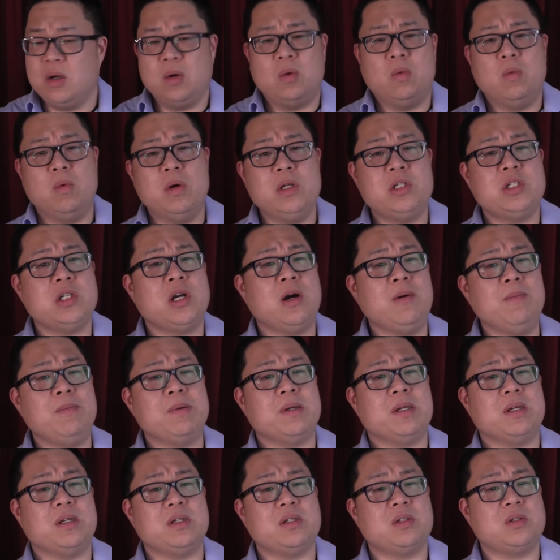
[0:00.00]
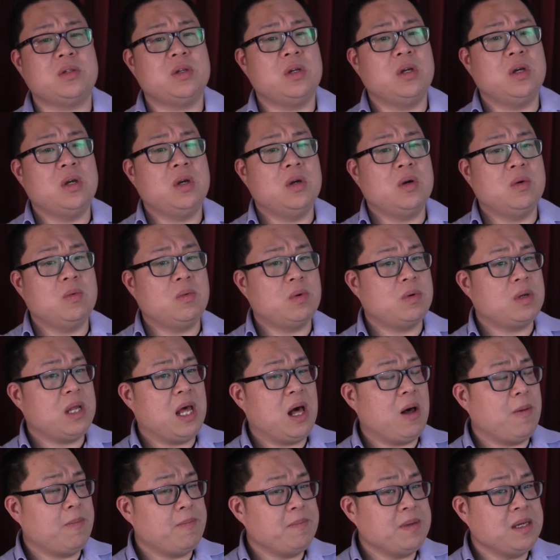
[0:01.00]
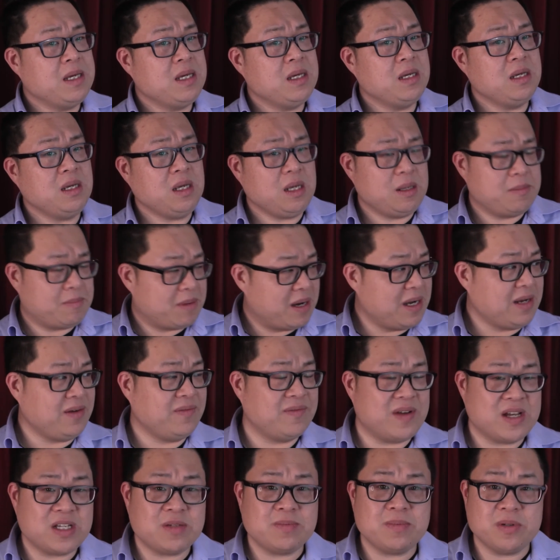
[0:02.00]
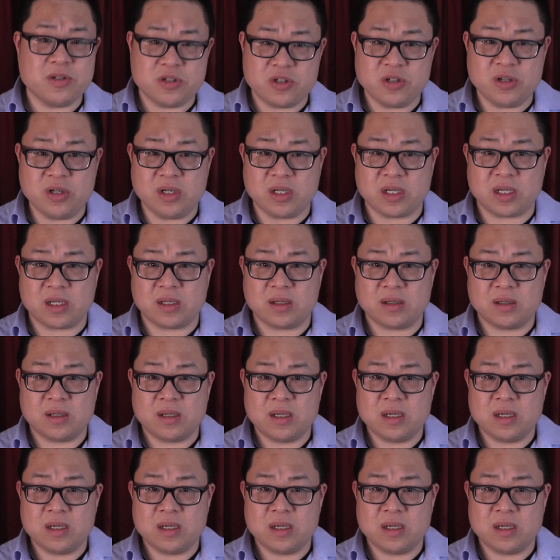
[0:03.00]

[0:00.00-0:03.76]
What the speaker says: which companies would help me in my investment journey,